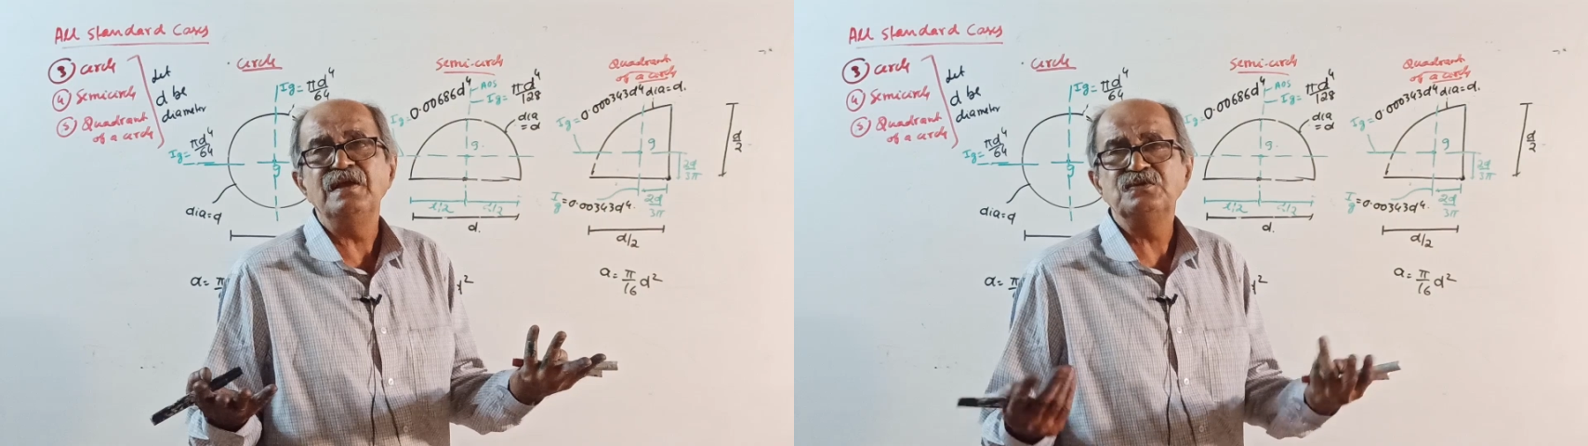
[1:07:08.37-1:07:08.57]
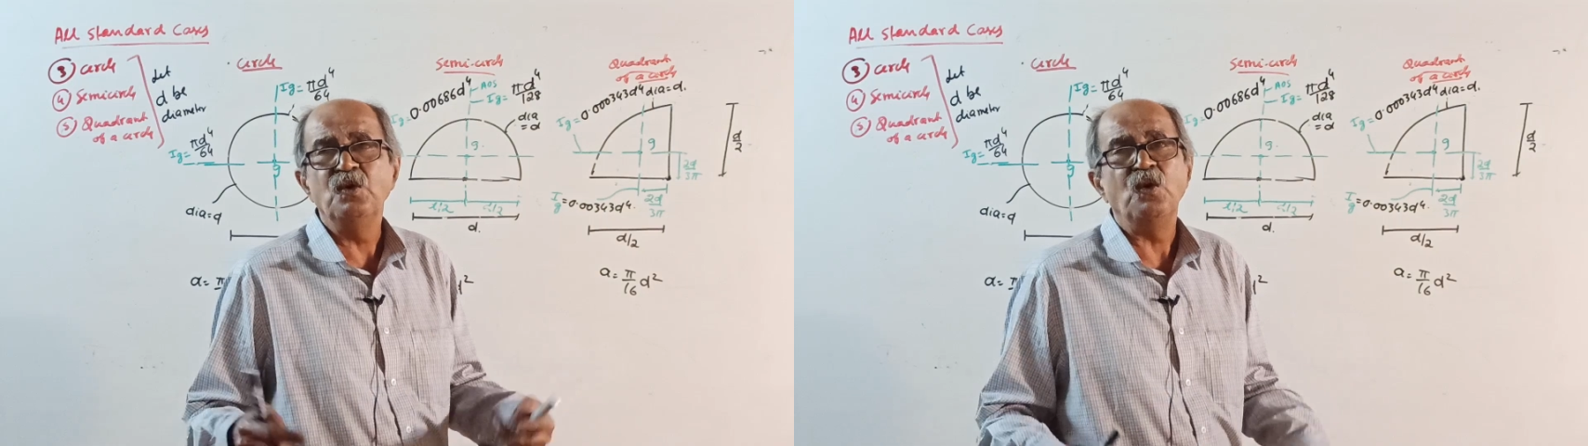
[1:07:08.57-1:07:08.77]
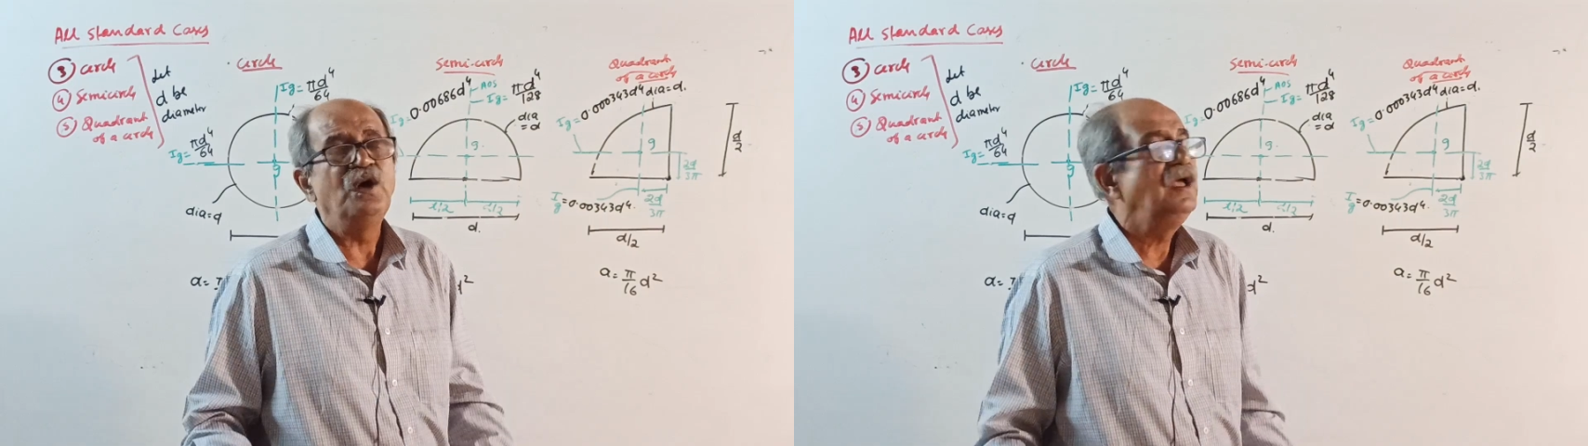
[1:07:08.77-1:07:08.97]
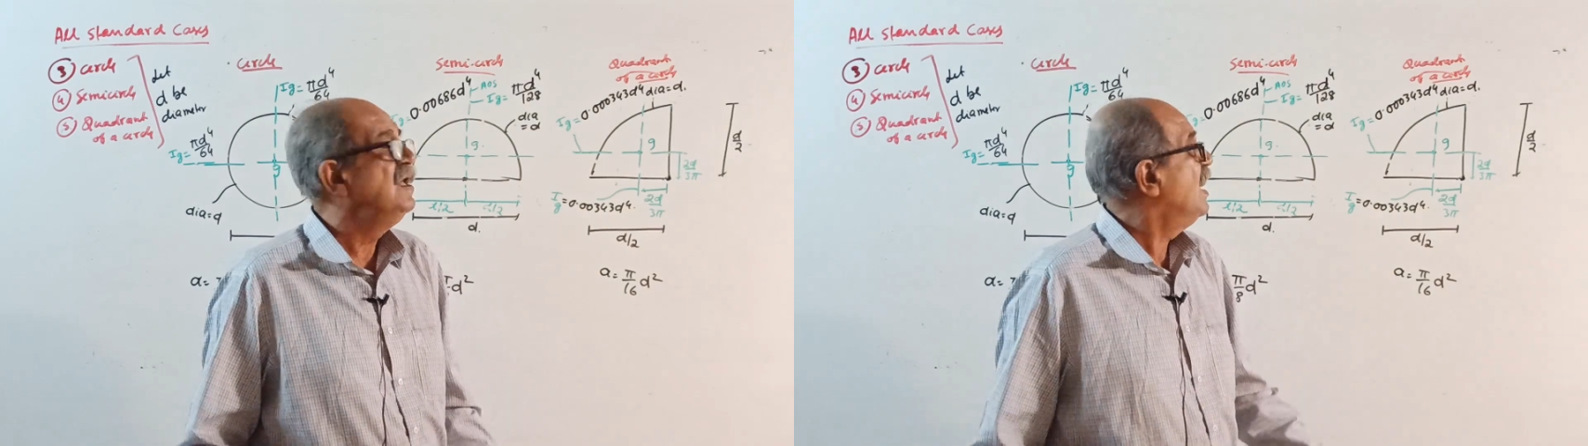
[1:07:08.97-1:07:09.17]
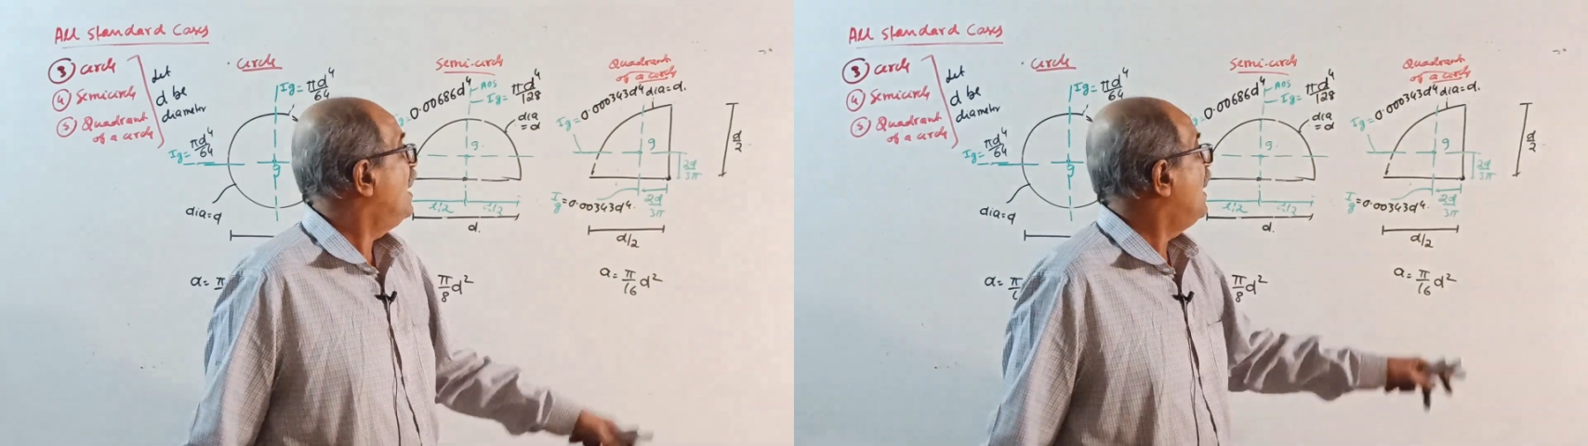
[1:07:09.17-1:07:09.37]
So,
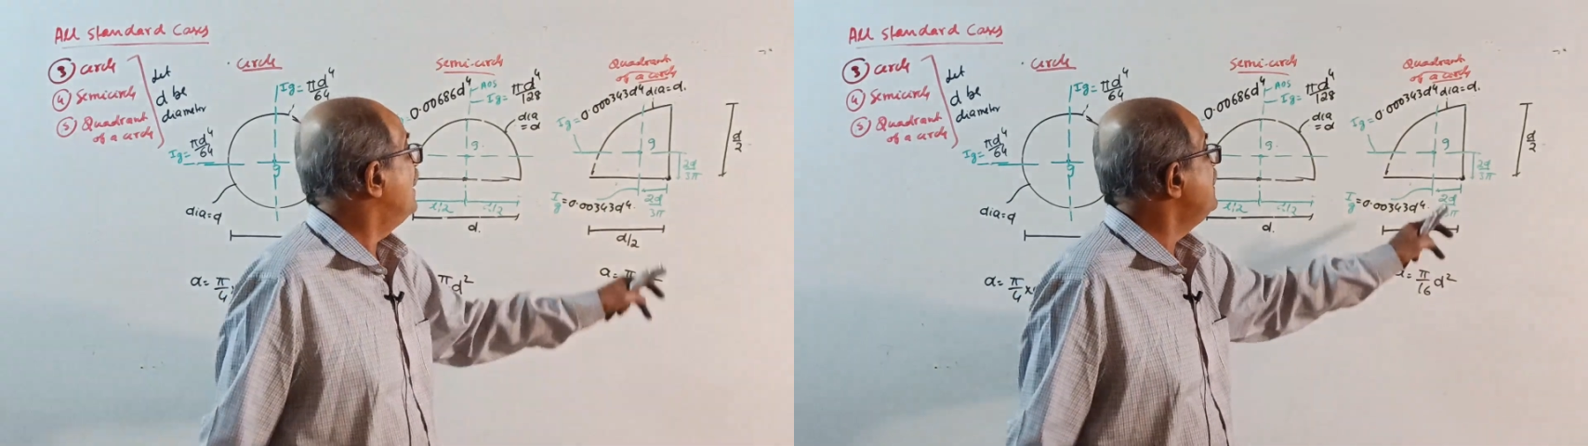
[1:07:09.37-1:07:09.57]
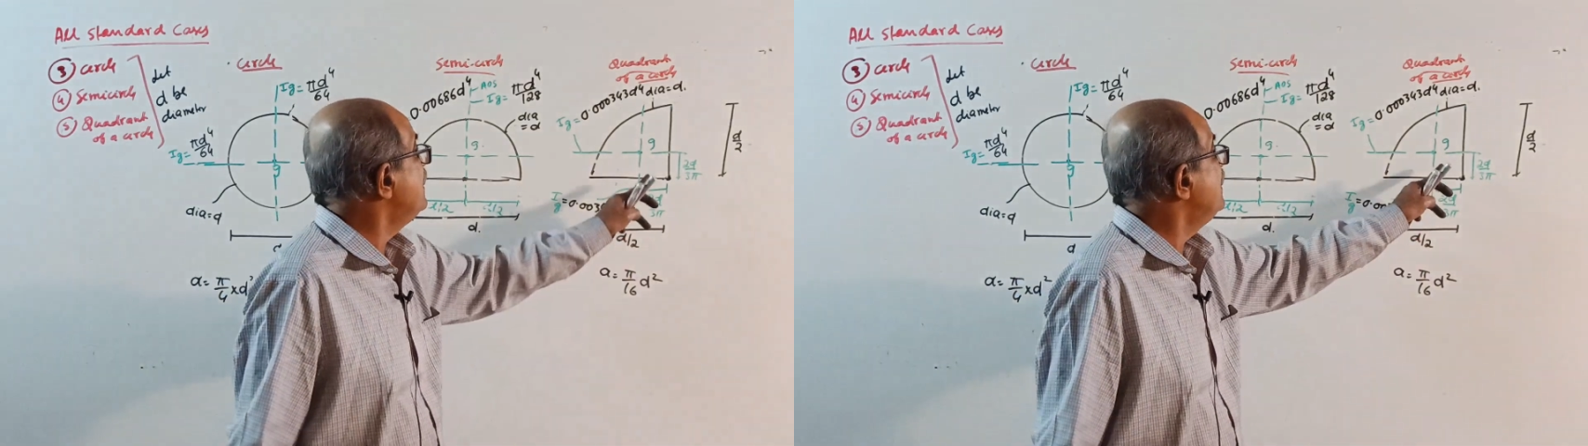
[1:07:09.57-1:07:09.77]
I